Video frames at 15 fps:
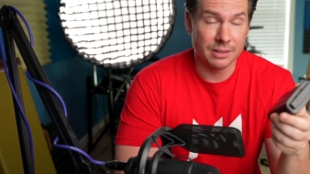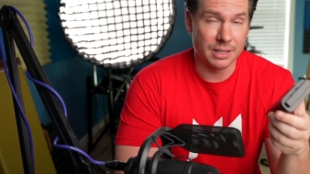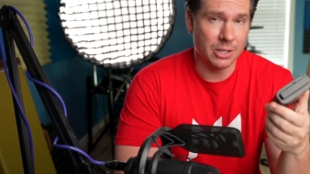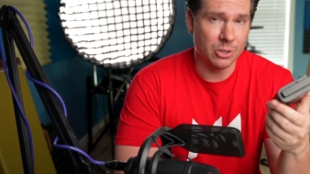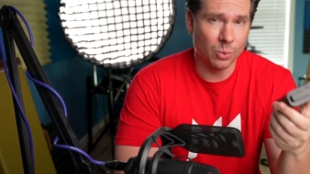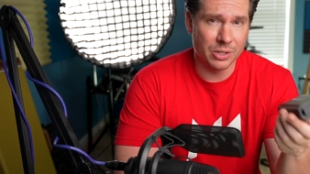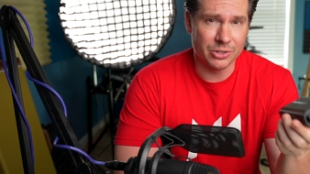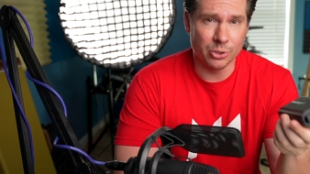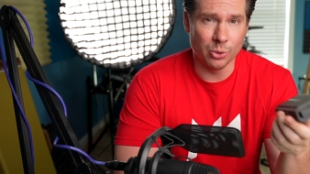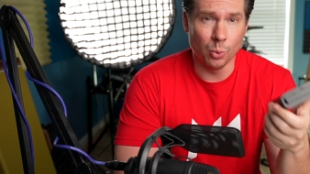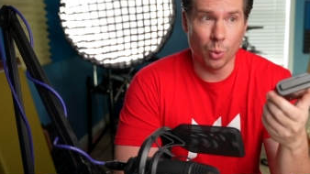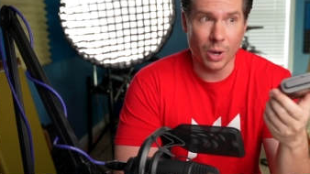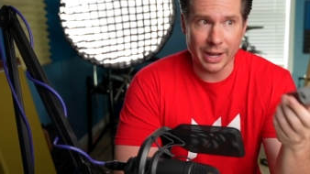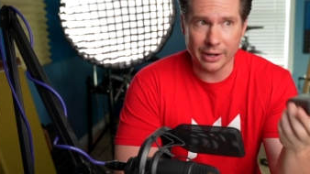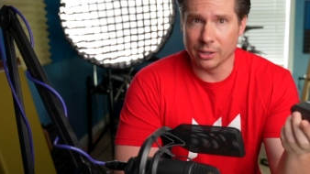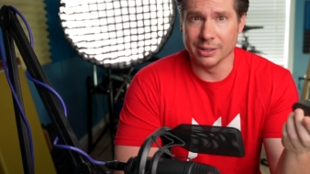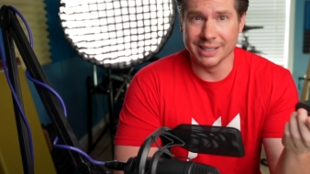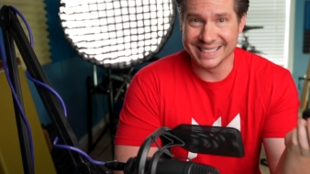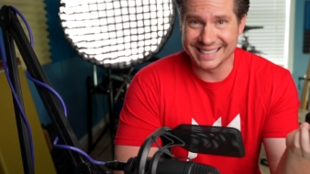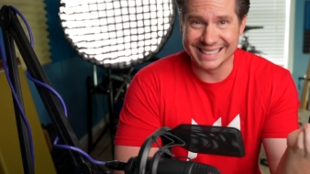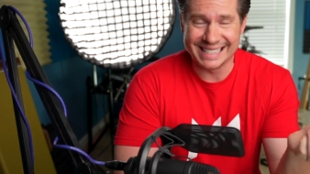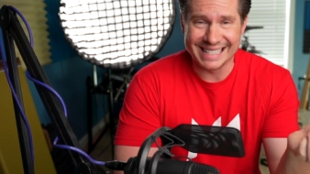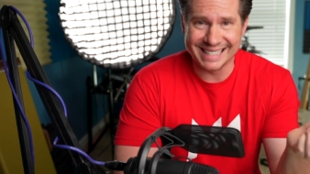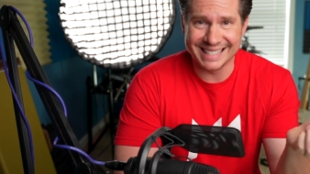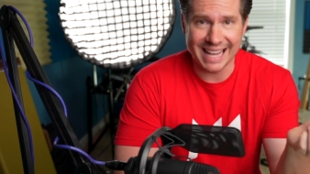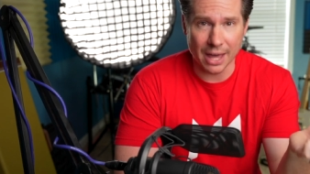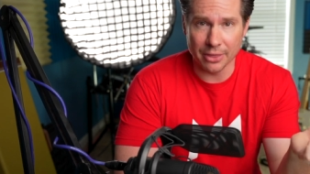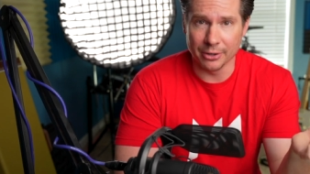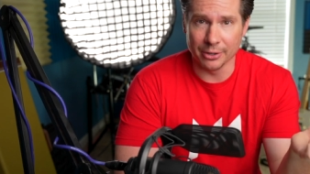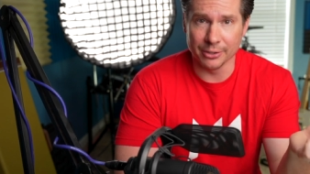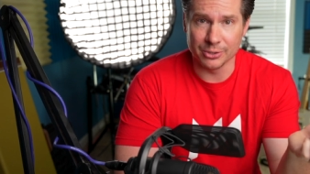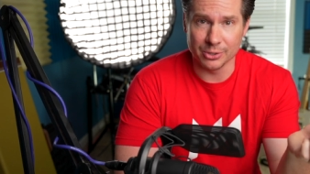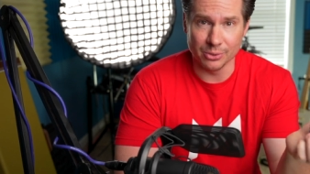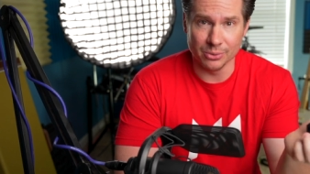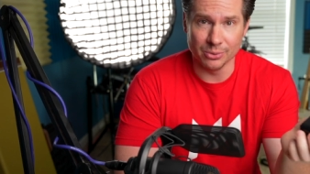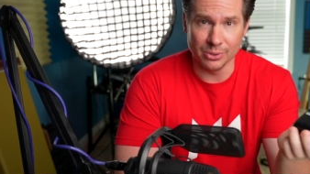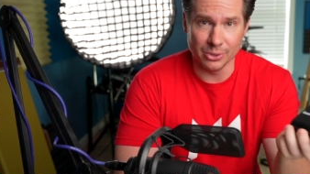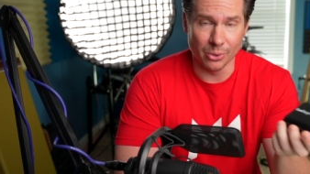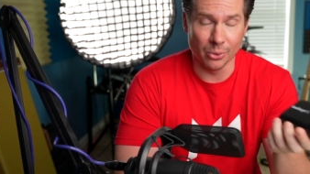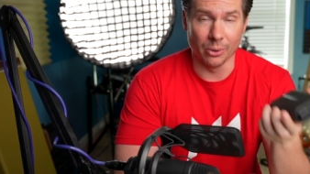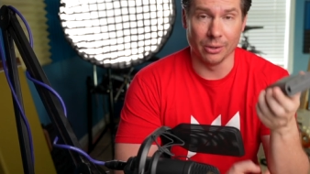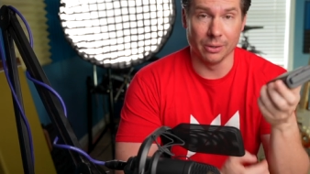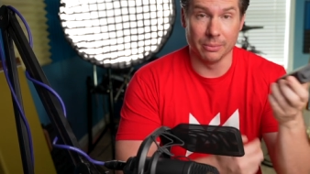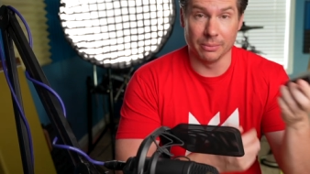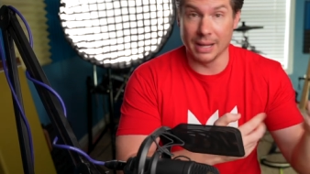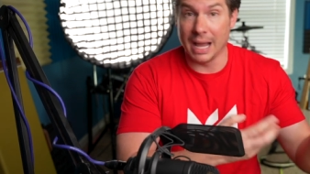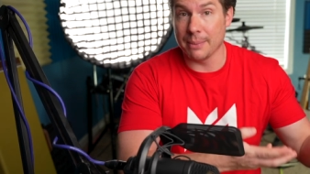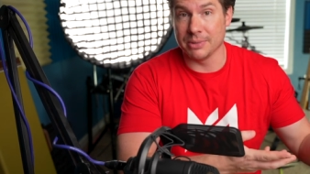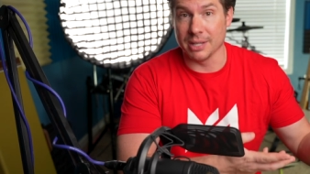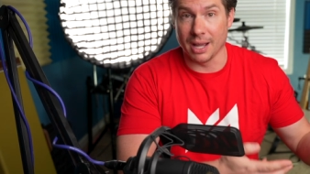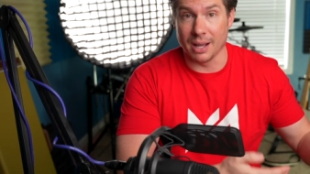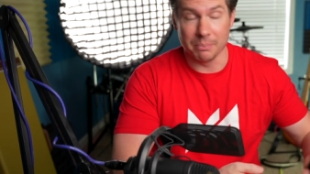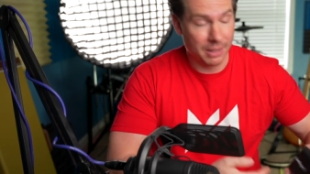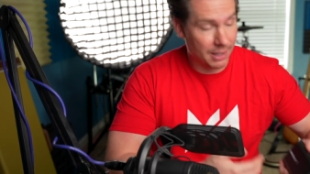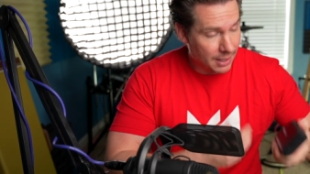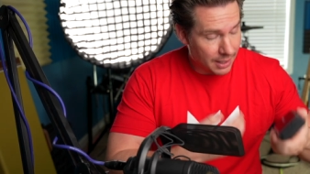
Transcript: Say you want to wirelessly tether to your laptop